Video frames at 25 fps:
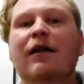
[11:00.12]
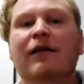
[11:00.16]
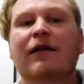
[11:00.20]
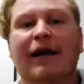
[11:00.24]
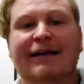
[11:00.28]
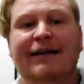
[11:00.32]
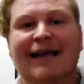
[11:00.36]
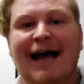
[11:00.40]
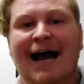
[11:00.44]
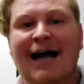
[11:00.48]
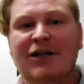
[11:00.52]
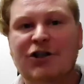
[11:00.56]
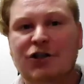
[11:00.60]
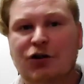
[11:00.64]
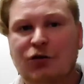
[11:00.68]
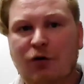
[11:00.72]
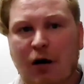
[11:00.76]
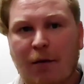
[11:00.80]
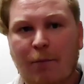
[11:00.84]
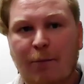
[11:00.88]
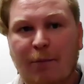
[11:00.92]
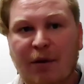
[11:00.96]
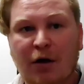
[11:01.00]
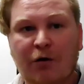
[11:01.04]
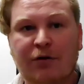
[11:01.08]
Like that
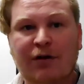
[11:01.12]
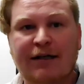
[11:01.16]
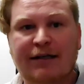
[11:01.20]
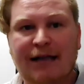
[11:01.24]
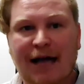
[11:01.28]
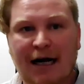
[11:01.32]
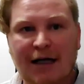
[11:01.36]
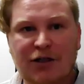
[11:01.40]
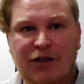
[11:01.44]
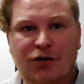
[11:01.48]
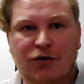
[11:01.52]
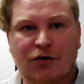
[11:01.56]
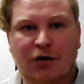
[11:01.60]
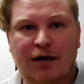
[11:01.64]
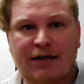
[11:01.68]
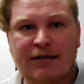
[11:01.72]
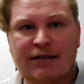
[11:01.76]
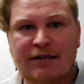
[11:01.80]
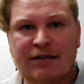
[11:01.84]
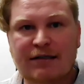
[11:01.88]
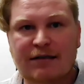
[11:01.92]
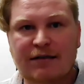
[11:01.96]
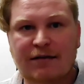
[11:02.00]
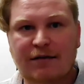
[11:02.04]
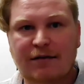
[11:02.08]
building that
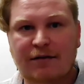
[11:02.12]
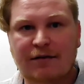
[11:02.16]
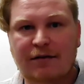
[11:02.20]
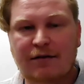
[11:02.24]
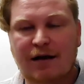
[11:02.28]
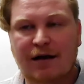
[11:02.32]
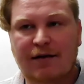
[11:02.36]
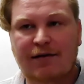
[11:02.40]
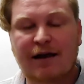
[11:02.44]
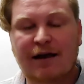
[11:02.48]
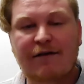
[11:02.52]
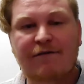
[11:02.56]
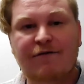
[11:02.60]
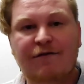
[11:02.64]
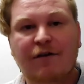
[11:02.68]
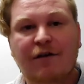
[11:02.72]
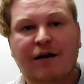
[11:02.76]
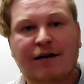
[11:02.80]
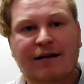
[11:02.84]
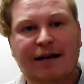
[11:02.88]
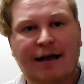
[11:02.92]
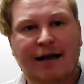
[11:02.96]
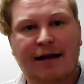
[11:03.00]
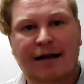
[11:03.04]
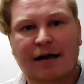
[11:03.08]
trust that they feel
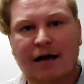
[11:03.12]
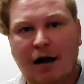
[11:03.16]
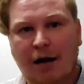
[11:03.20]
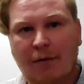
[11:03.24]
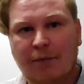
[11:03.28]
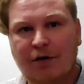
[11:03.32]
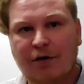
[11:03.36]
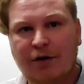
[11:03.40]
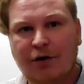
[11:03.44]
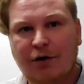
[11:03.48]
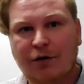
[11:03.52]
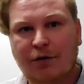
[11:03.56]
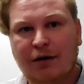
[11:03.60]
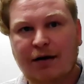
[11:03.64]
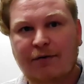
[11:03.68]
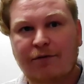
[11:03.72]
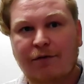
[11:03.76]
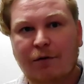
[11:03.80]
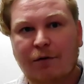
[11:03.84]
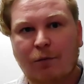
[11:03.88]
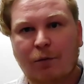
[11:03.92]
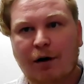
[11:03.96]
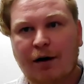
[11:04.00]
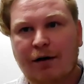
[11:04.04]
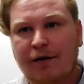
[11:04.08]
like they can come to you
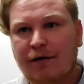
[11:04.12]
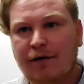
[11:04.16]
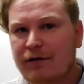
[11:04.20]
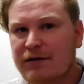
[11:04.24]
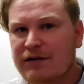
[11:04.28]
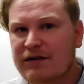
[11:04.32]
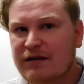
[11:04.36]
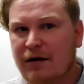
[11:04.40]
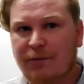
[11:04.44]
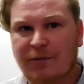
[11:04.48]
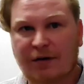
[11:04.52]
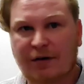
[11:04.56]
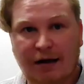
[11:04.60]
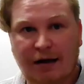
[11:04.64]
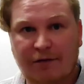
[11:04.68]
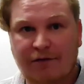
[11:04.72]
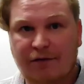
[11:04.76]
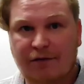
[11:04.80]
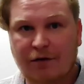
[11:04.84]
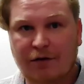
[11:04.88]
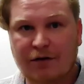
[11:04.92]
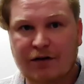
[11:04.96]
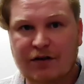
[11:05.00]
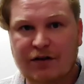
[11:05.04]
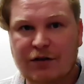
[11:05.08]
even with something they
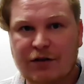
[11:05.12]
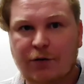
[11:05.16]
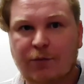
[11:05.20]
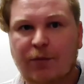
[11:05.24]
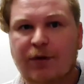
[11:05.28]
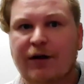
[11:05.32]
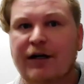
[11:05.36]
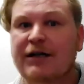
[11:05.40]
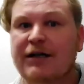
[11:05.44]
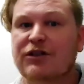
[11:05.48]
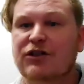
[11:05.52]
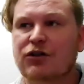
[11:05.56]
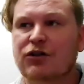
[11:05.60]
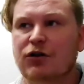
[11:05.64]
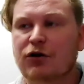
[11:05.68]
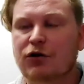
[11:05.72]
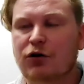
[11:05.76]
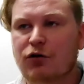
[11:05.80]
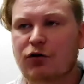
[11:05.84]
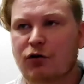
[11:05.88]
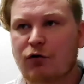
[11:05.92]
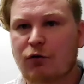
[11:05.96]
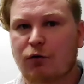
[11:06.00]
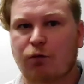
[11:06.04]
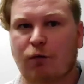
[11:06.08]
feel is stupid is
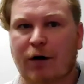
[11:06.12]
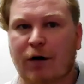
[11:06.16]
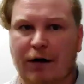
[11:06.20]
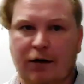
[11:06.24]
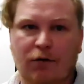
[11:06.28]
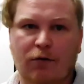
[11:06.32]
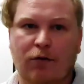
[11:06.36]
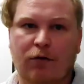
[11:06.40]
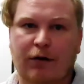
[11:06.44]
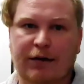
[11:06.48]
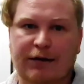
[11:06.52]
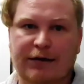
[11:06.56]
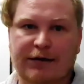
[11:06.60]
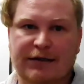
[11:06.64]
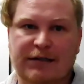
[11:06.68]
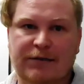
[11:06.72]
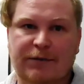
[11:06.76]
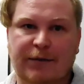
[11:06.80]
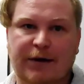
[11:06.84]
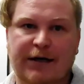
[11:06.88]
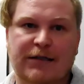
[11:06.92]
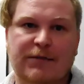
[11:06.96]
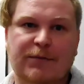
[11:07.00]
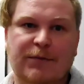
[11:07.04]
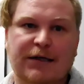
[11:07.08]
critical in this
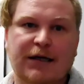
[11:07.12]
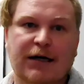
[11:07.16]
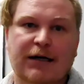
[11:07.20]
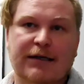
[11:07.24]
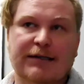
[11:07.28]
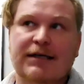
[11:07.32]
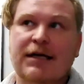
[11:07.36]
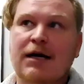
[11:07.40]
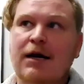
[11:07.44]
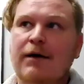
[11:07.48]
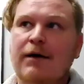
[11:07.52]
space, because